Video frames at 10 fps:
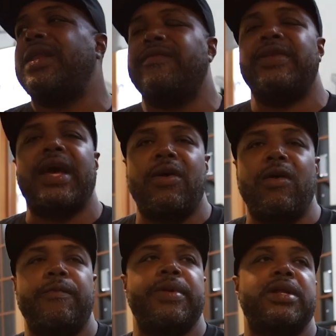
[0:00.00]
ain't even that
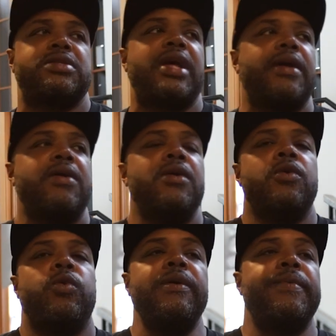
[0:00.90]
old, but it's like
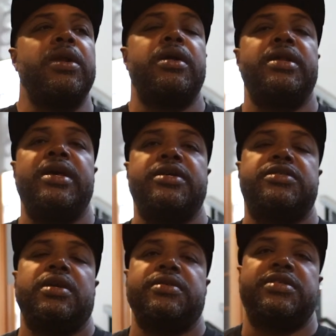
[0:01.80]
we've been on
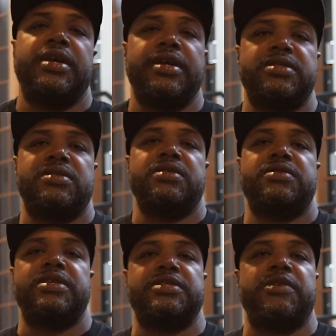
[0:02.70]
this
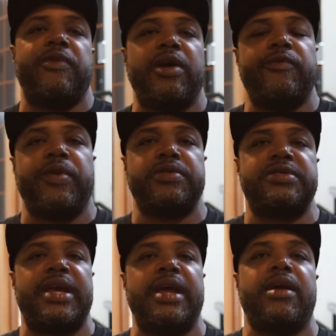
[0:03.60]
since the very
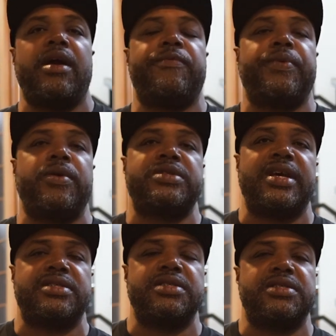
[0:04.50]
first day of
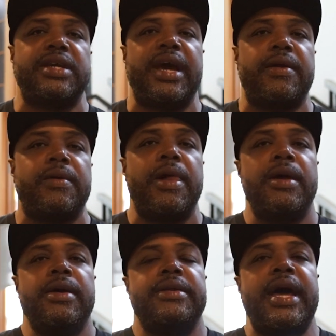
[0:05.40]
protests in Seattle.
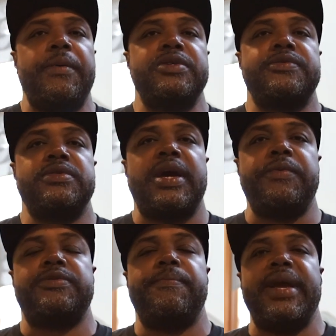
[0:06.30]
That
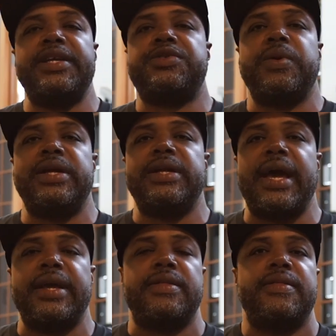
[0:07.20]
was May
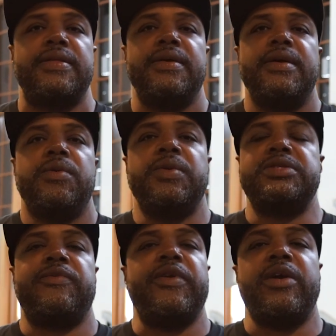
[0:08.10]
29th. Was
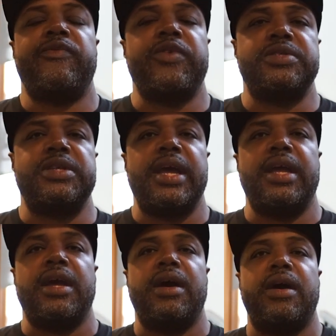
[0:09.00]
the very first
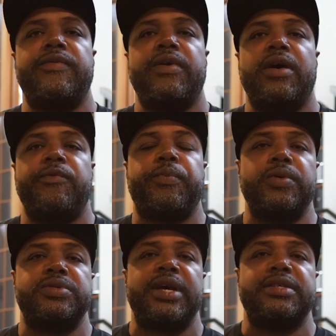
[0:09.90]
day of
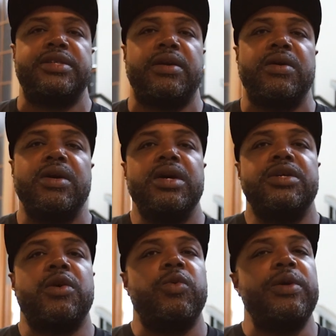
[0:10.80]
protests here.
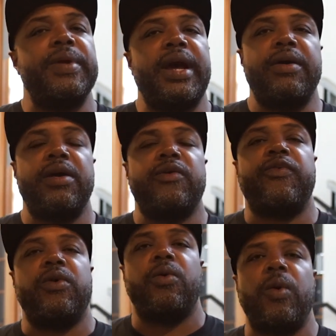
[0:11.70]
So we've been out here
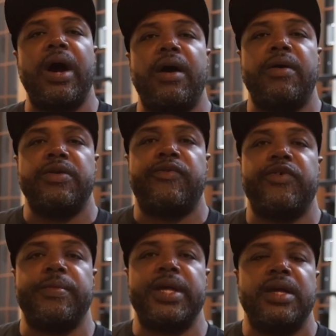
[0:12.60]
for a while, you
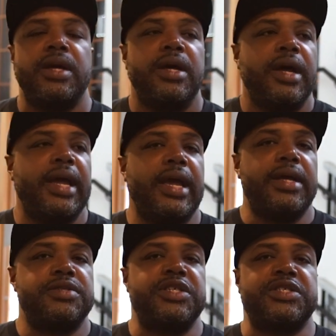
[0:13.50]
feel me?
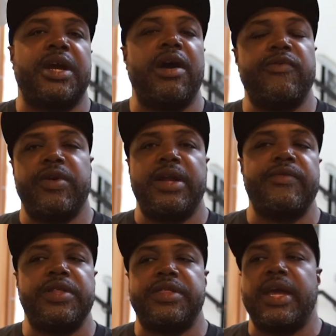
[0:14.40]
And just covering
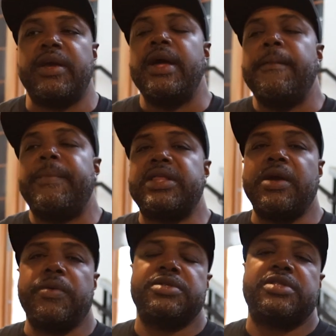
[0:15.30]
everything. But
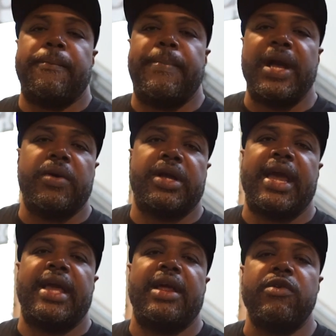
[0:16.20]
there was the
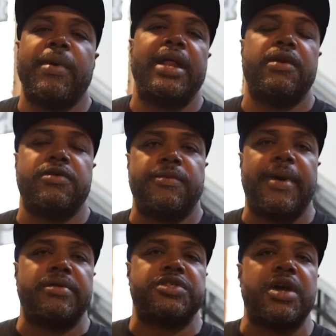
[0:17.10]
barricade. Everybody knows
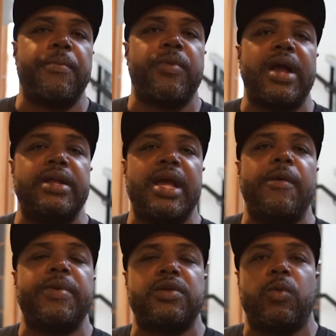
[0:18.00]
about CHOP right
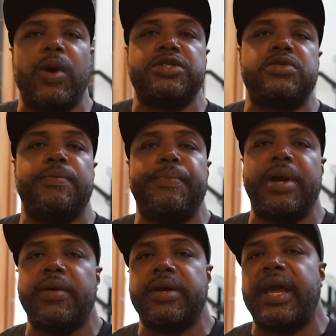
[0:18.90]
now, but the Western
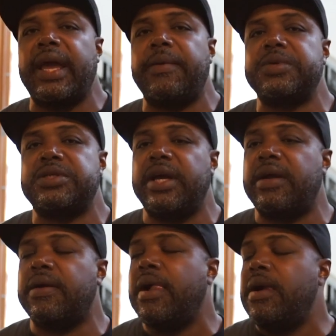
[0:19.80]
barricade was
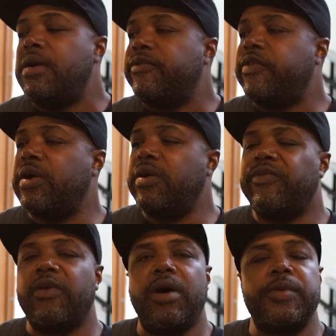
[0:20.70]
there for
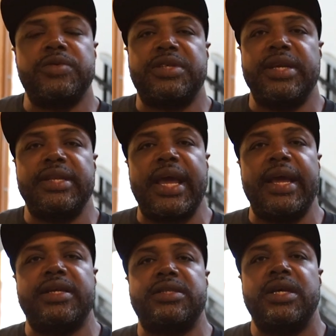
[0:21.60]
almost 10
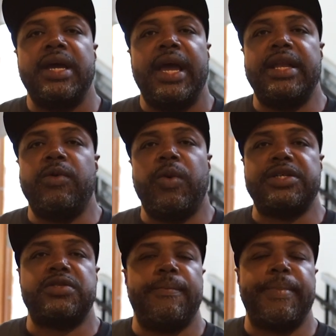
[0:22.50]
days. And the
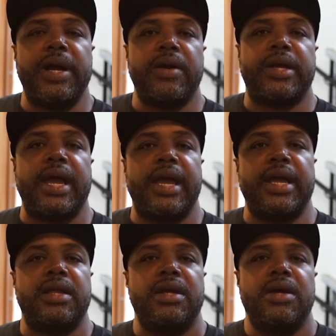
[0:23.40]
Western
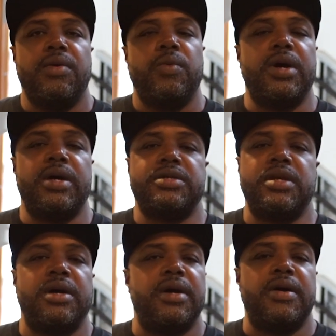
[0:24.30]
barricade was,
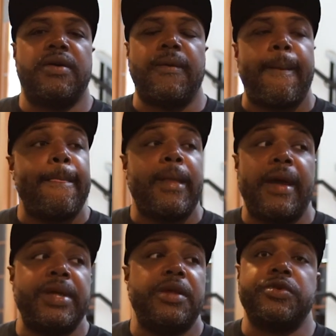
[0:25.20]

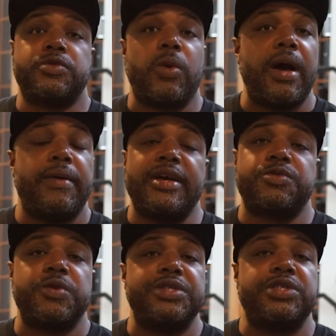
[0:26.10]
it was wild.
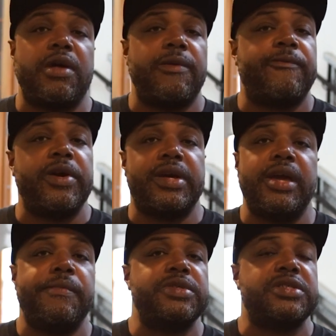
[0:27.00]
That's where you saw them funky
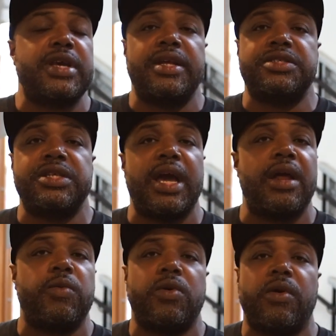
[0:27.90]
images out of
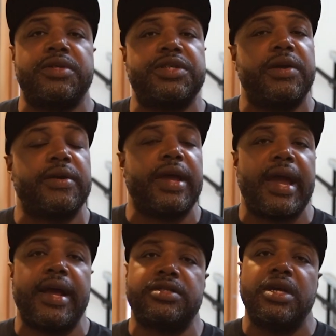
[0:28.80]
Seattle with all the tear
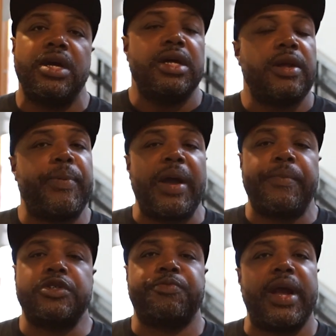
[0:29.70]
gas, the
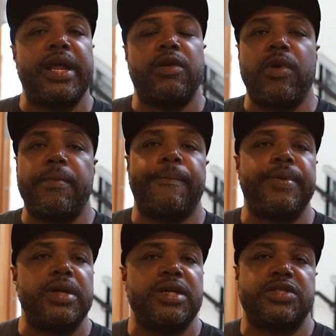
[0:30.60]
pepper spray, the rubber
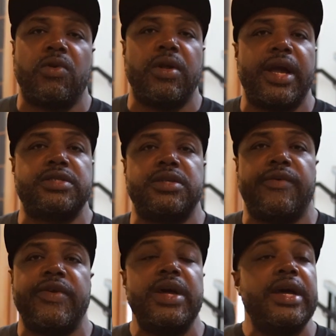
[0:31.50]
bullets, all that stuff